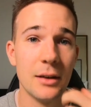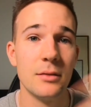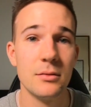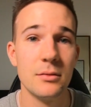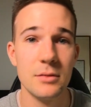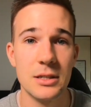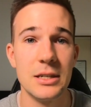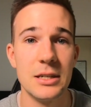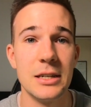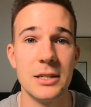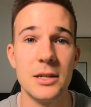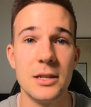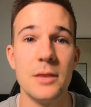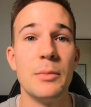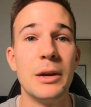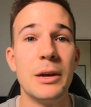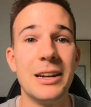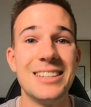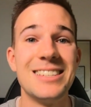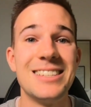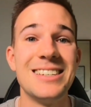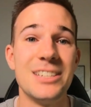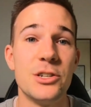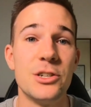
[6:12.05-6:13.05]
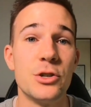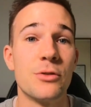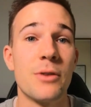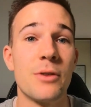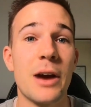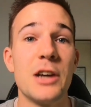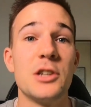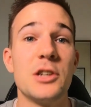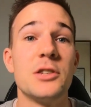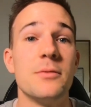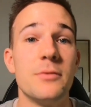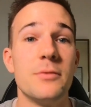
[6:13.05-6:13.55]
60 minutes in
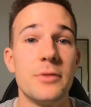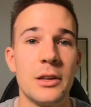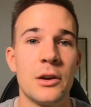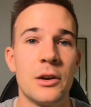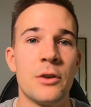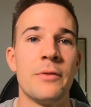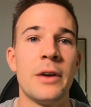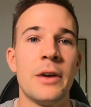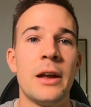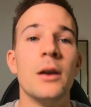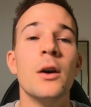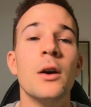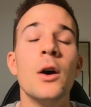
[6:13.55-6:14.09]
duration for their event.